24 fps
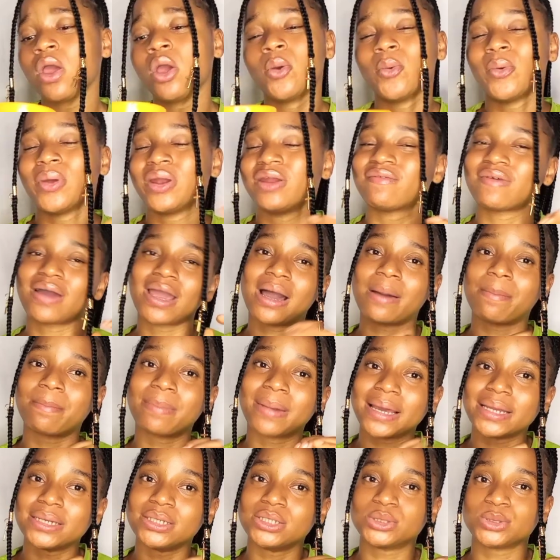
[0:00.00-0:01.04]
whenever I
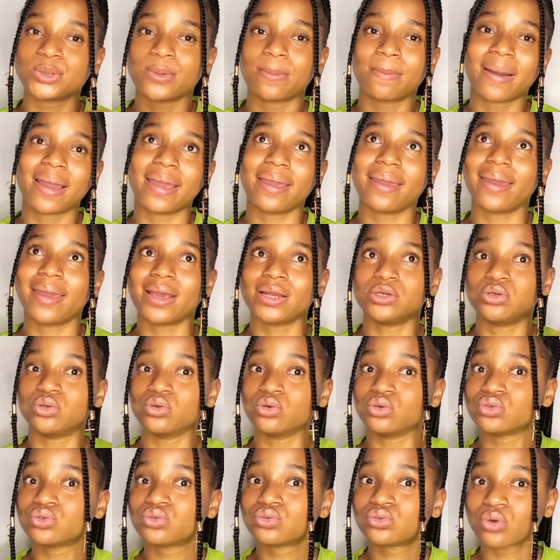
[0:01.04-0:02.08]
apply this on my hair
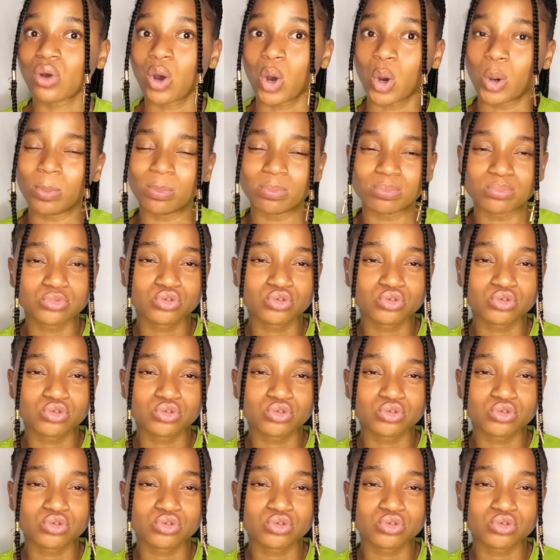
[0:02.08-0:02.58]
those um